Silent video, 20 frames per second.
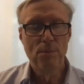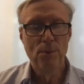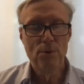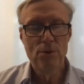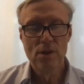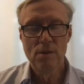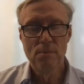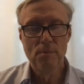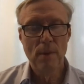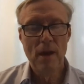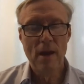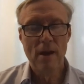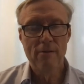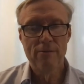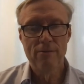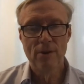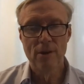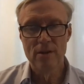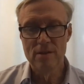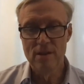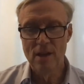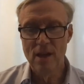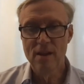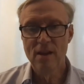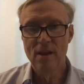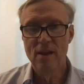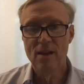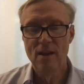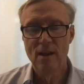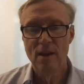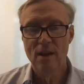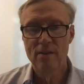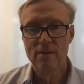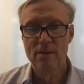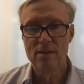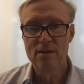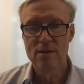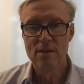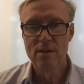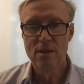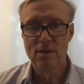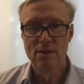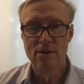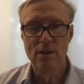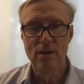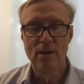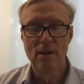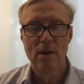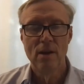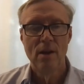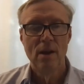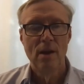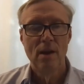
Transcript: pushing back for a decade on this theory.